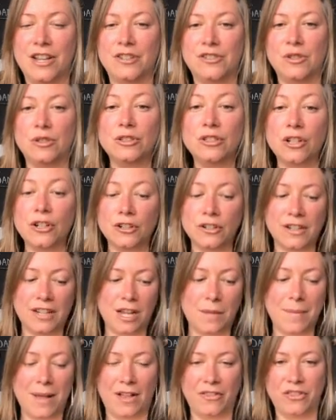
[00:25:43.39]
So learning
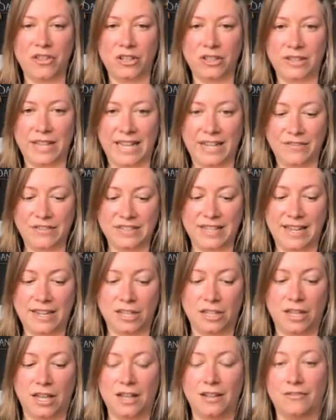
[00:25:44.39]
about the life
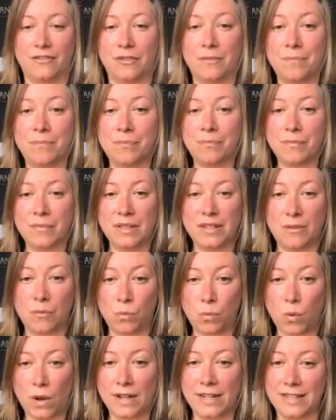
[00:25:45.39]
cycle of
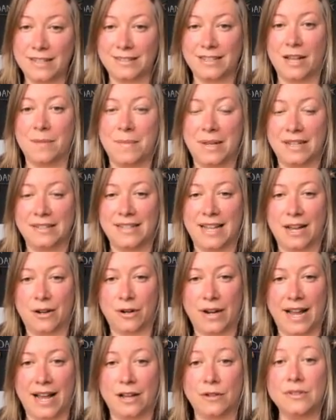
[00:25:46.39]
what is coming into
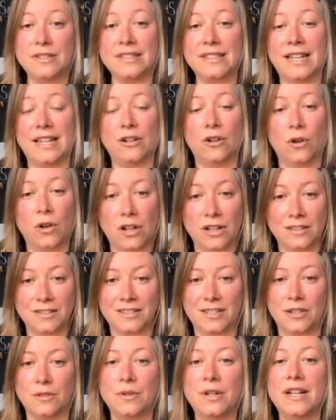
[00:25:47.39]
our house can
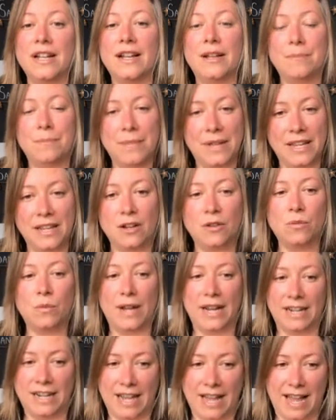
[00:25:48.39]
also be a
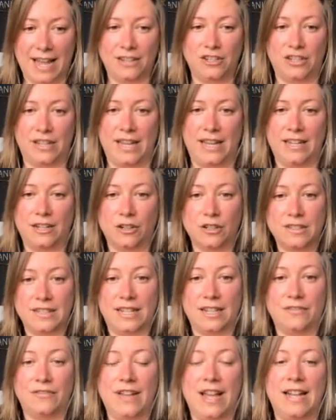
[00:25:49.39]
way to educate
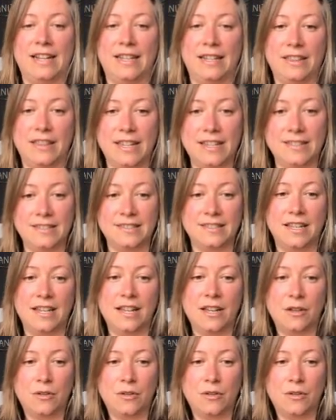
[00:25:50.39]
yourself. And this